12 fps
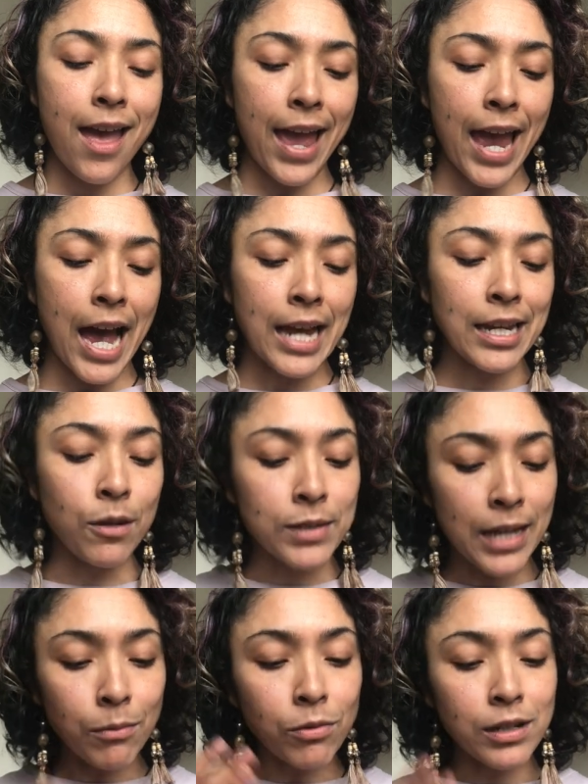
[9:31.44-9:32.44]
And he was
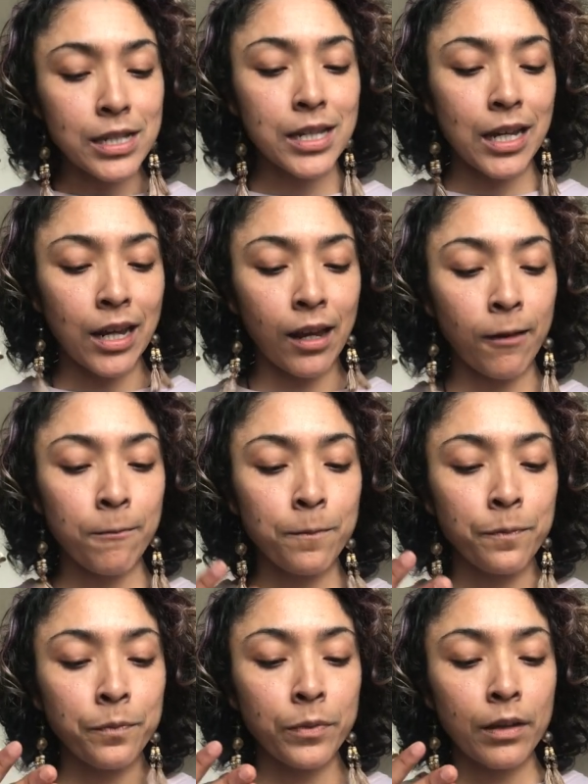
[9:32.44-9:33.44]
able to see
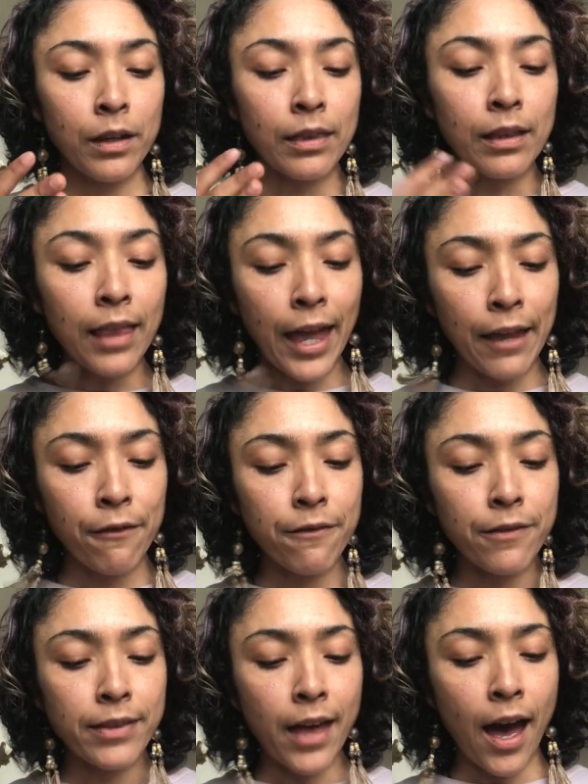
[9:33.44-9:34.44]
the life
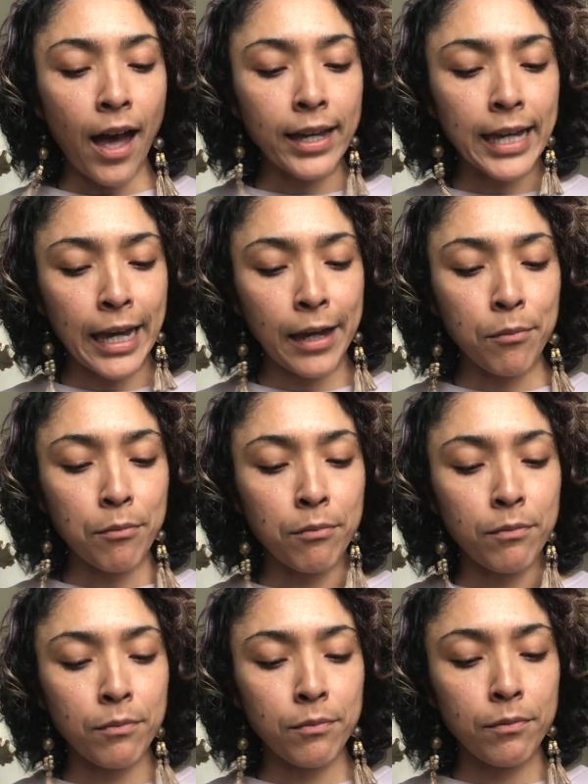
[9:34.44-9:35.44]
that
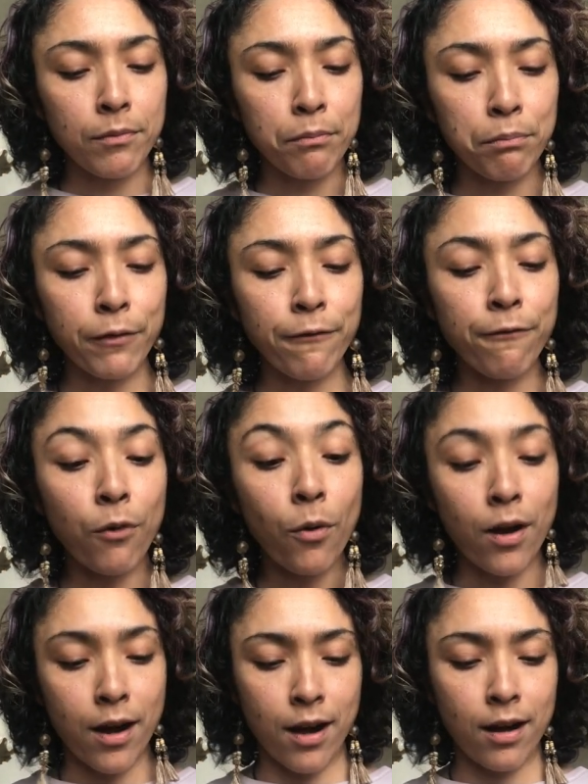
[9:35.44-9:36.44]
came
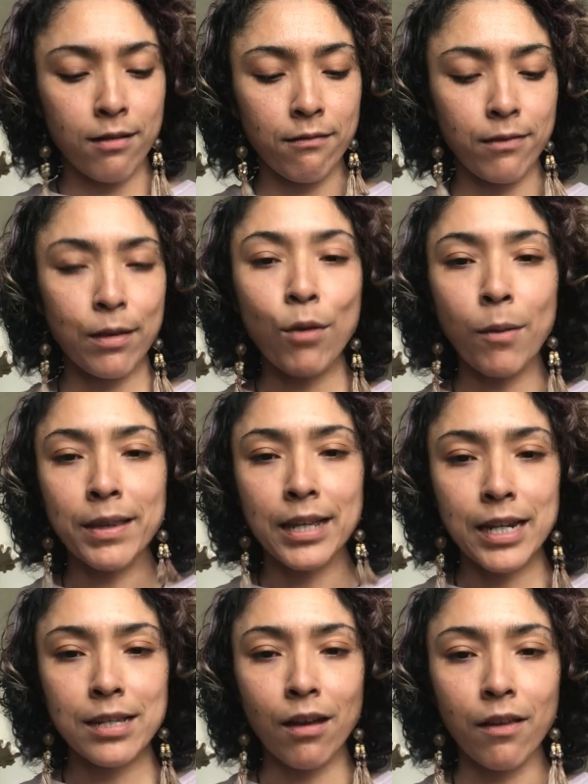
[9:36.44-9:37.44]
before the moment that
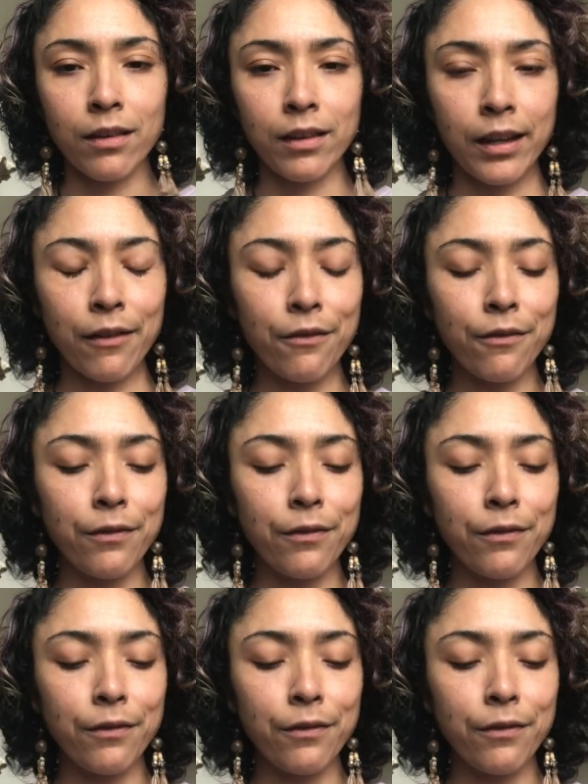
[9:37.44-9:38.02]
he saw the leaf.